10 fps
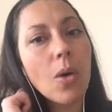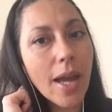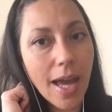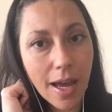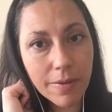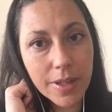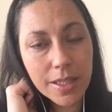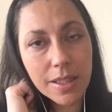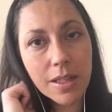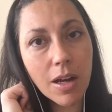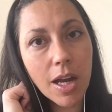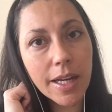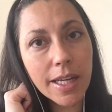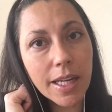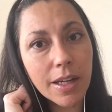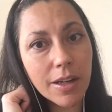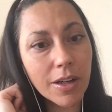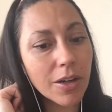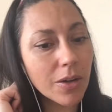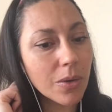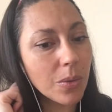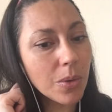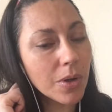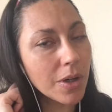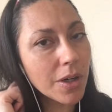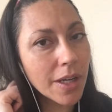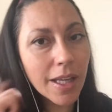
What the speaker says: I have this knot here, or,